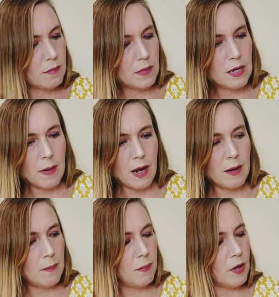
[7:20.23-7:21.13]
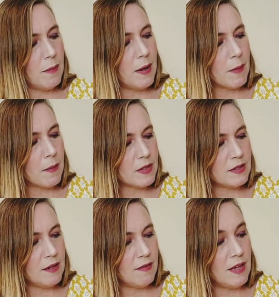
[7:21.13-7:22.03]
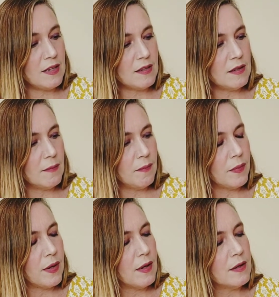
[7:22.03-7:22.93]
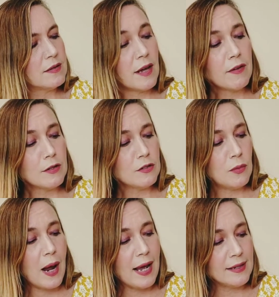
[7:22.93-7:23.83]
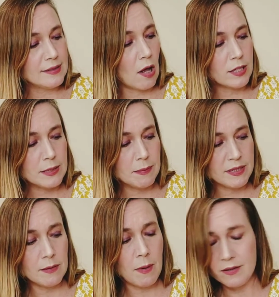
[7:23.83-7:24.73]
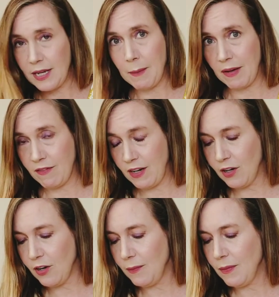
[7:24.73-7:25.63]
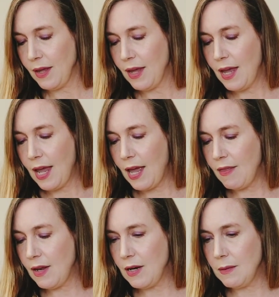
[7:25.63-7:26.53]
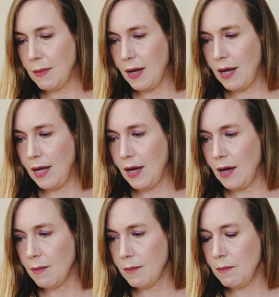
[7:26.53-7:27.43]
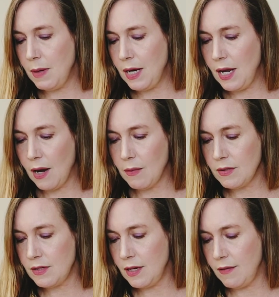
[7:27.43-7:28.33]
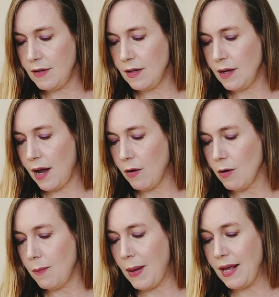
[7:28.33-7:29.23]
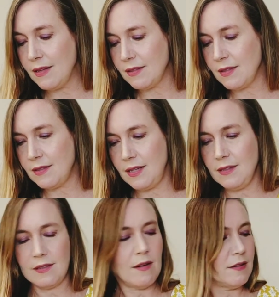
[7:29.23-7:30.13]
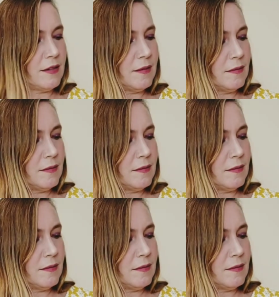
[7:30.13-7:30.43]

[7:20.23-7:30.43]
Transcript: In my premium, I received the Southern Twang Salt and Balsamic Vinegar, and then in my mini, I received Outer Banks Sea Salt.